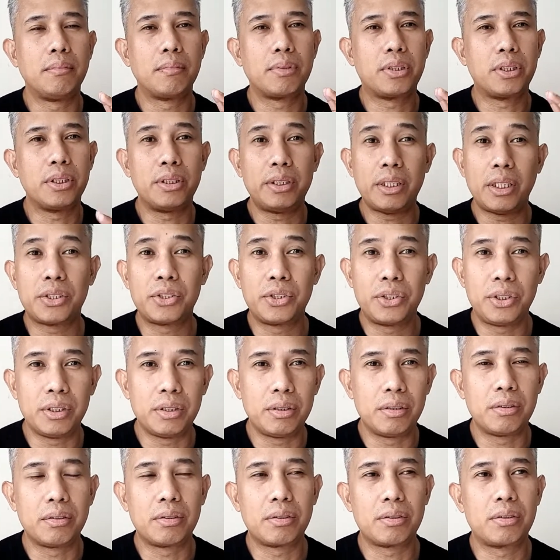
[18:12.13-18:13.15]

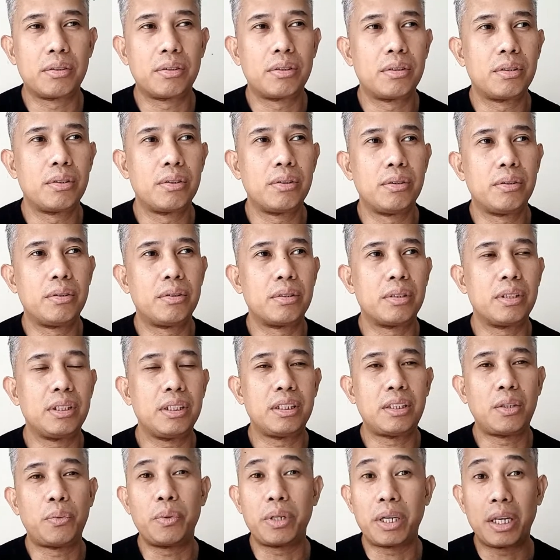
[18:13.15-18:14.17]
suggestions or
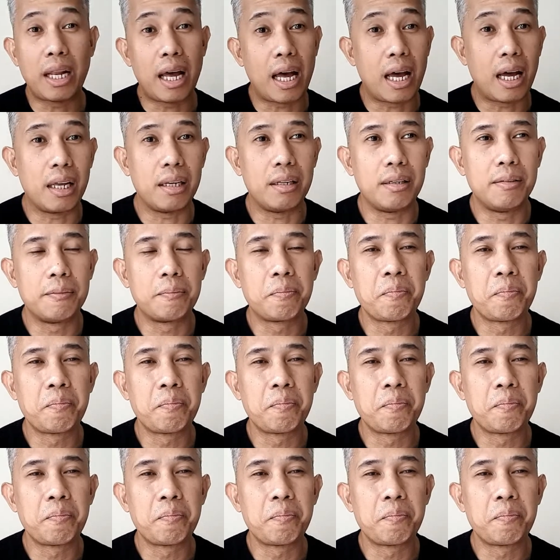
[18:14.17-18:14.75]
things that we can add.